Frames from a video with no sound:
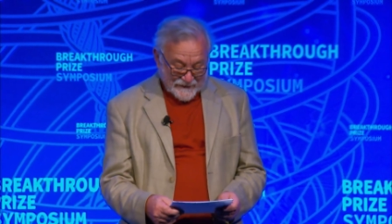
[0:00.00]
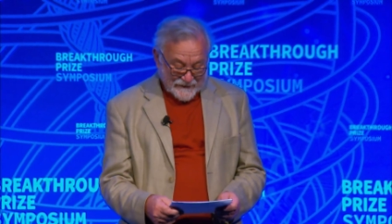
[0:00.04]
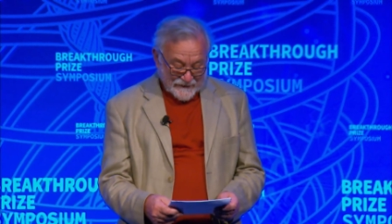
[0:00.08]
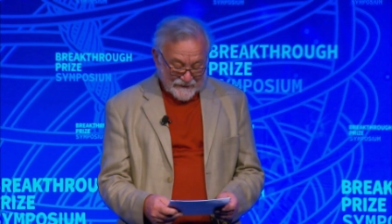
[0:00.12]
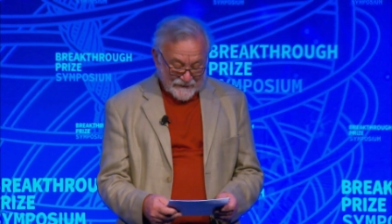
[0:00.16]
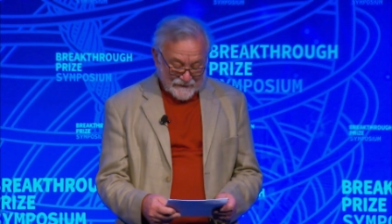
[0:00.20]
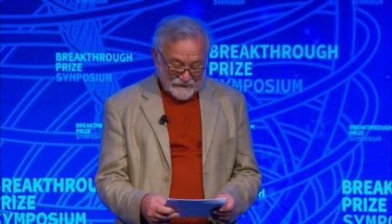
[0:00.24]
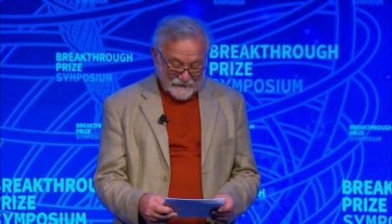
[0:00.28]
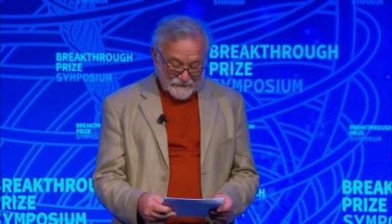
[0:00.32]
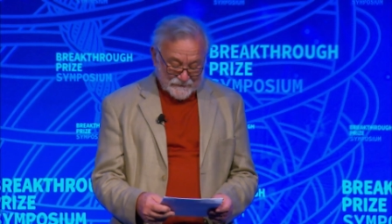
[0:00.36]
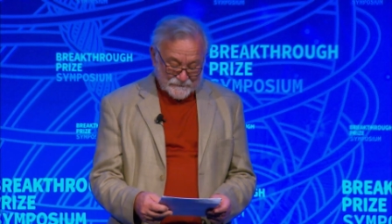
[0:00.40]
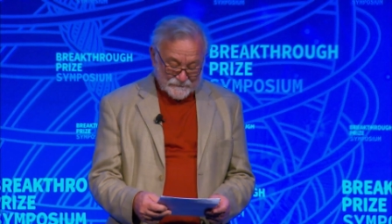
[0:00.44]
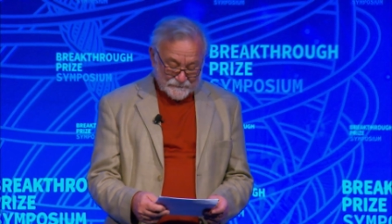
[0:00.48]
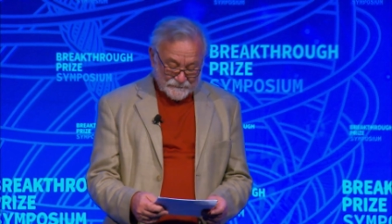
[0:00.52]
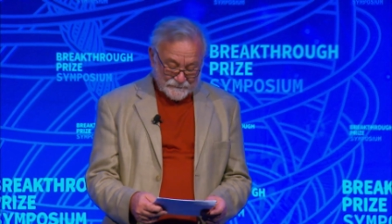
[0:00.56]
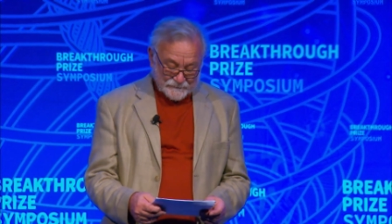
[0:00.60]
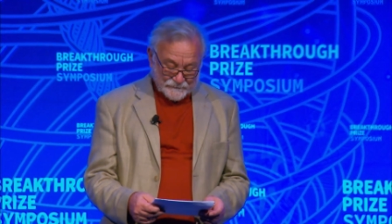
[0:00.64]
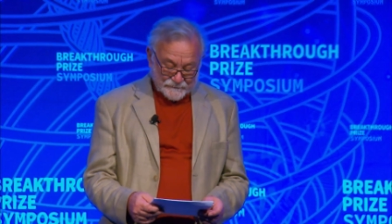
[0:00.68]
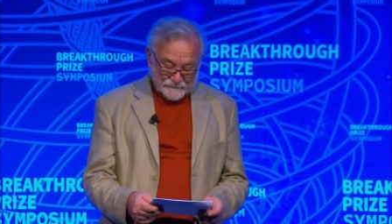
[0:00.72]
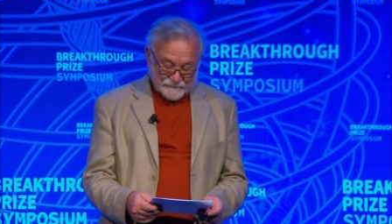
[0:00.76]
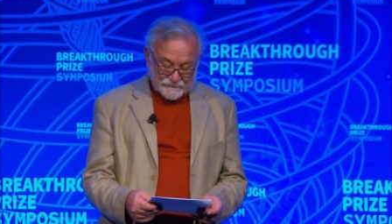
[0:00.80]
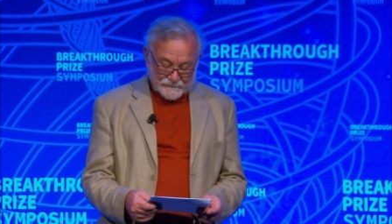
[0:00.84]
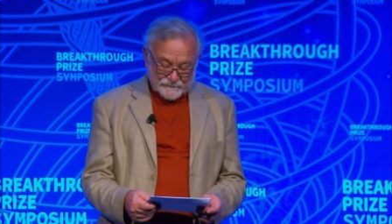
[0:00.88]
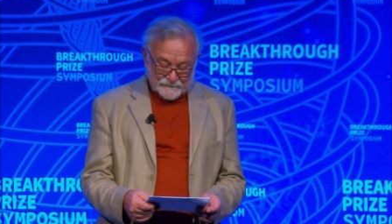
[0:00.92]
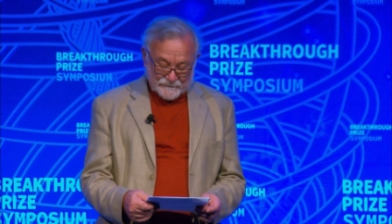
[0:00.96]
Um,
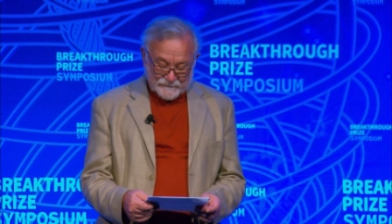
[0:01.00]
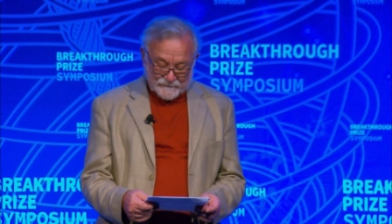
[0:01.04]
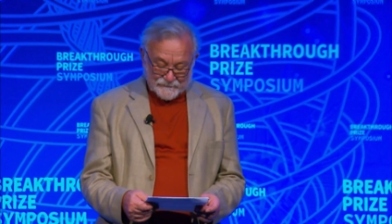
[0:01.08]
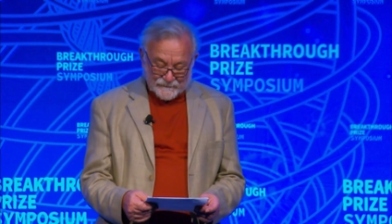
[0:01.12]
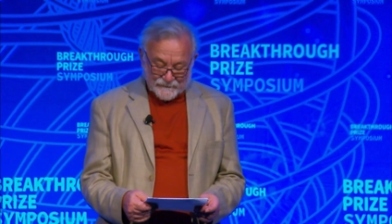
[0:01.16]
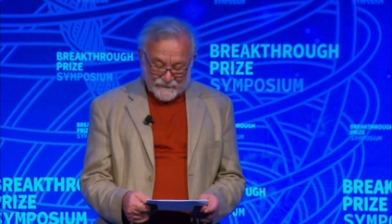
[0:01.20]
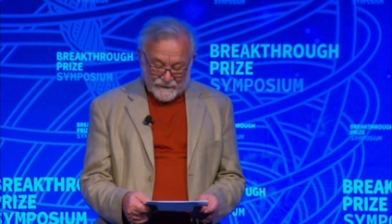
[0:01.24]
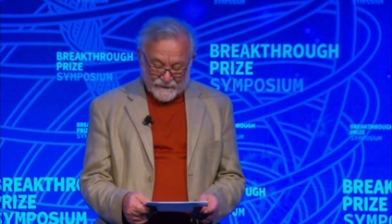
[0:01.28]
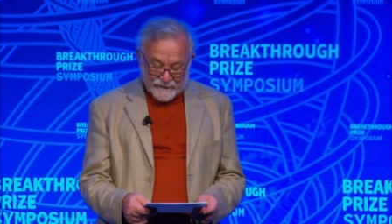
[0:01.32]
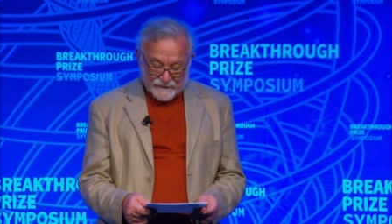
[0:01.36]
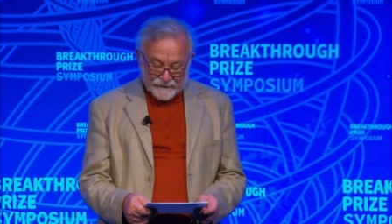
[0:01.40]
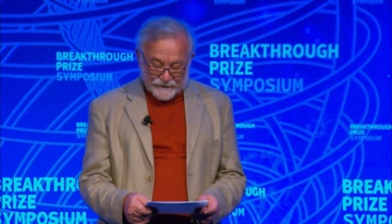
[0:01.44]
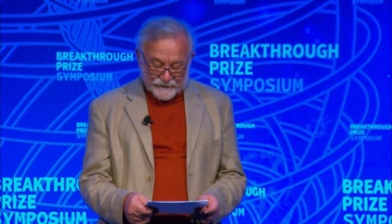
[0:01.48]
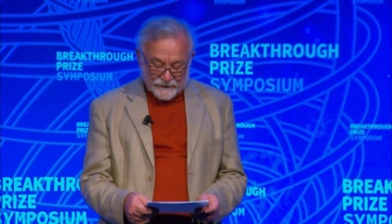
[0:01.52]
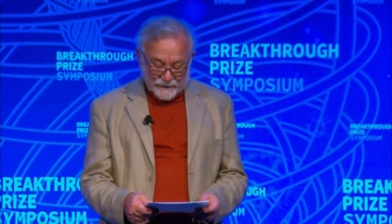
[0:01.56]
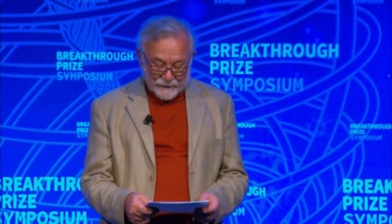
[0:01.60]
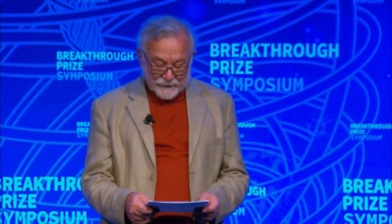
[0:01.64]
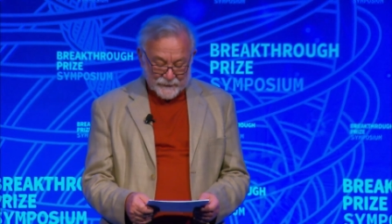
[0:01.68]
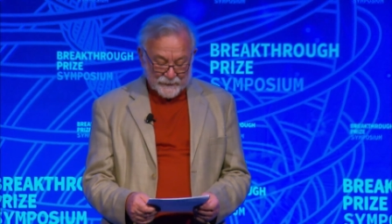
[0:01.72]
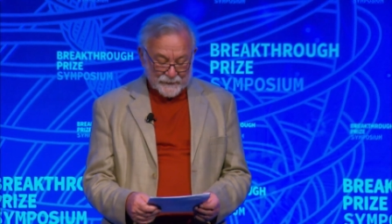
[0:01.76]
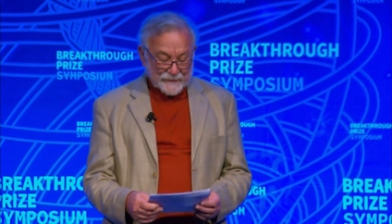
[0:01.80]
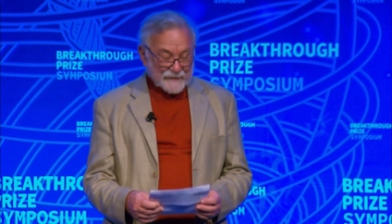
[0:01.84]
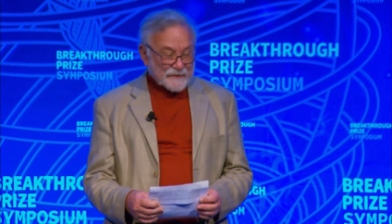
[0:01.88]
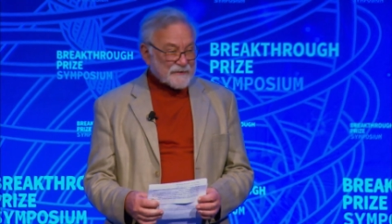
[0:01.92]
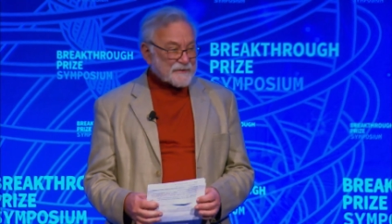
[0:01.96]

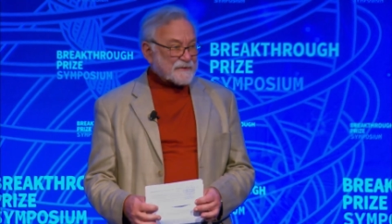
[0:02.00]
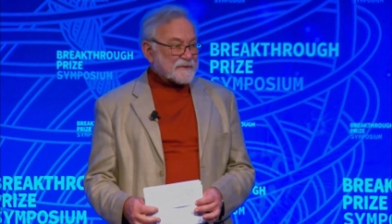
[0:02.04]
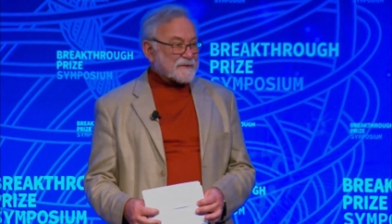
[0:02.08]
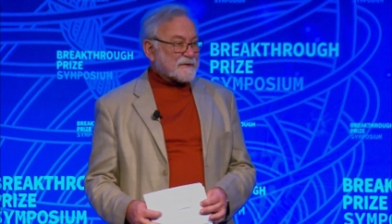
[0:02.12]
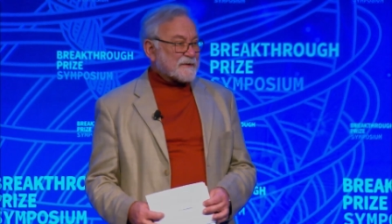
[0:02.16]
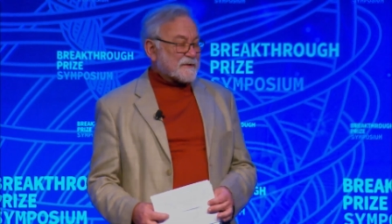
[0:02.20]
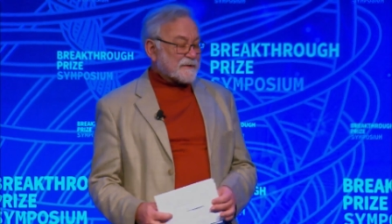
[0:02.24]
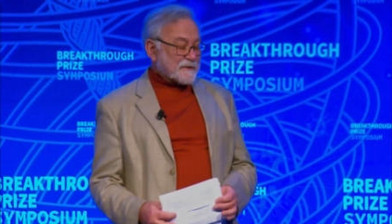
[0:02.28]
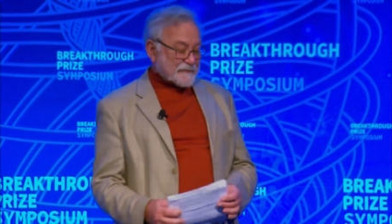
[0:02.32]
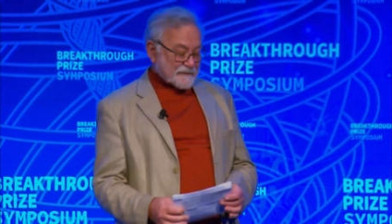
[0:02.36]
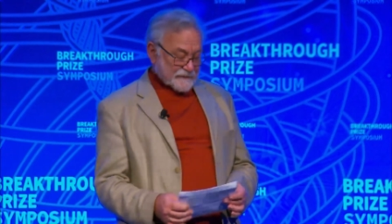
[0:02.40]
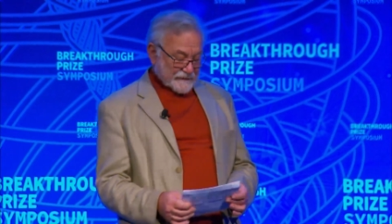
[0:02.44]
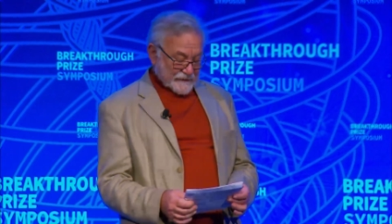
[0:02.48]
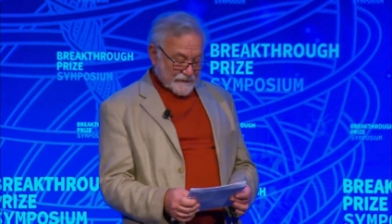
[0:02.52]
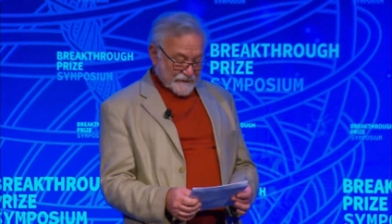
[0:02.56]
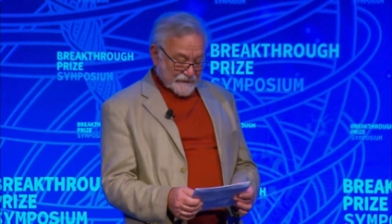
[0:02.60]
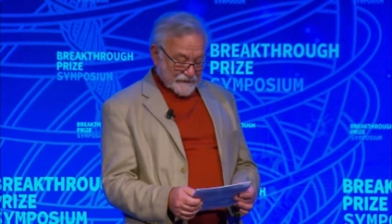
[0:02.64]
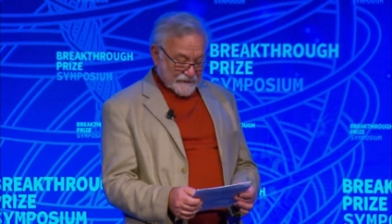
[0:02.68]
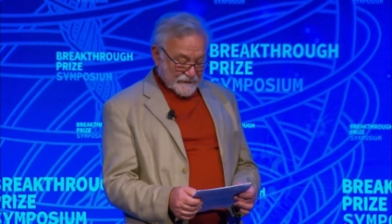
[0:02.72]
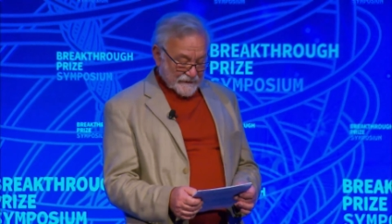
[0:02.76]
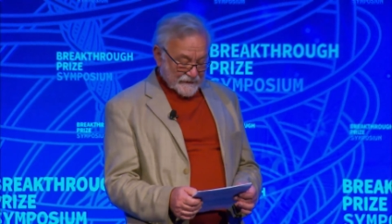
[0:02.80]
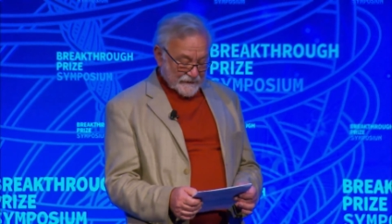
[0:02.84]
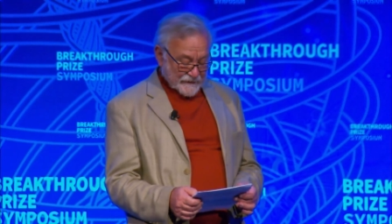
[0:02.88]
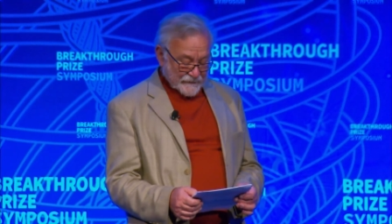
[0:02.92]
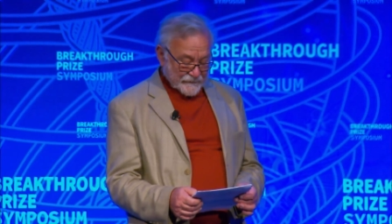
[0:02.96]
so his, his uh,
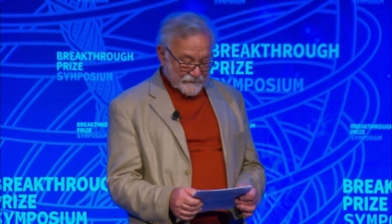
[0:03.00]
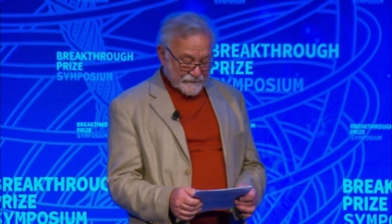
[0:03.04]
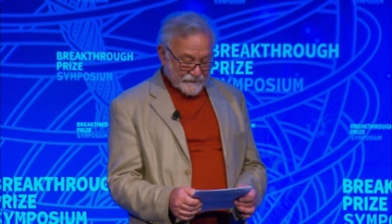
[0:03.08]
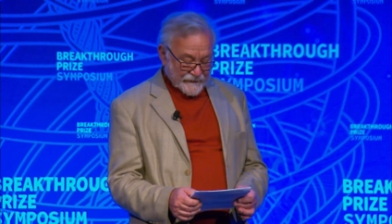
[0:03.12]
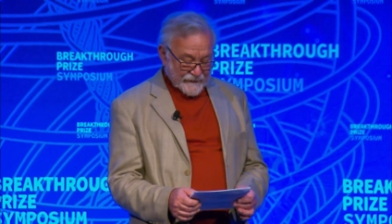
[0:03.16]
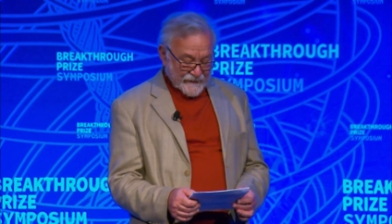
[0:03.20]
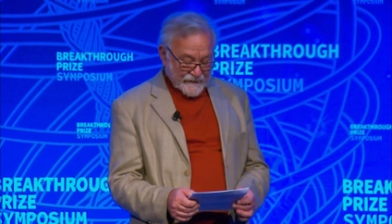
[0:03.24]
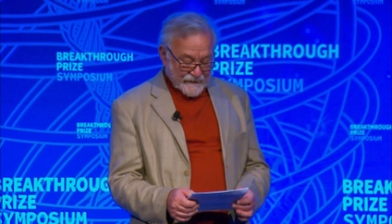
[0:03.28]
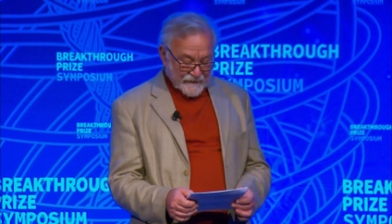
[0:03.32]
um,